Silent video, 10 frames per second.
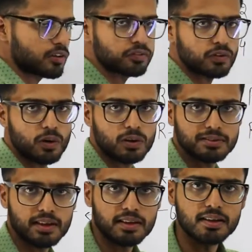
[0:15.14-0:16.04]
of clock
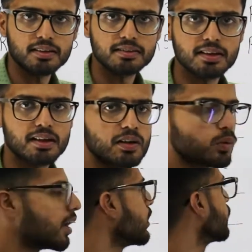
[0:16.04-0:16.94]
cycles
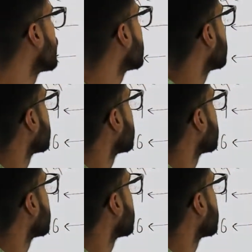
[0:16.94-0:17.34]
required for